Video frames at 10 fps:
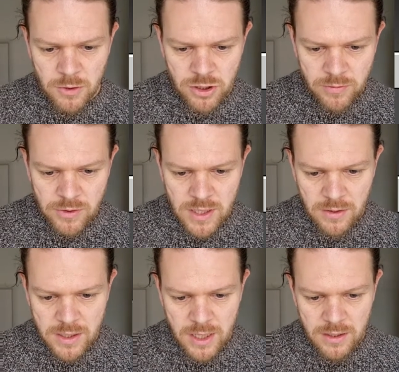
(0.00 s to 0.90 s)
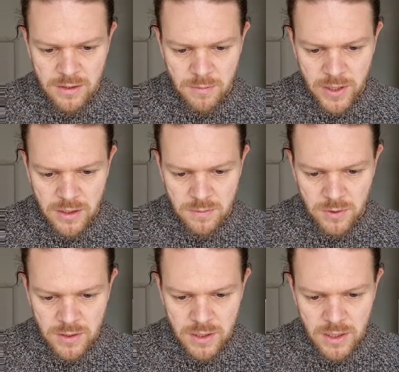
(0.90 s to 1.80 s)
it travels down the tank into the
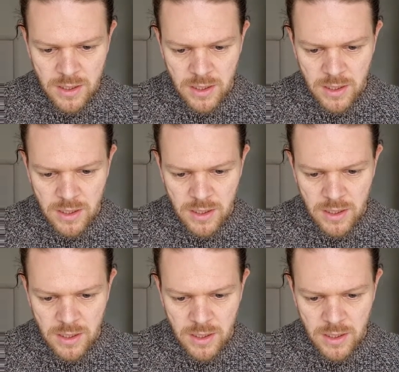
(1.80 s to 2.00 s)
basement,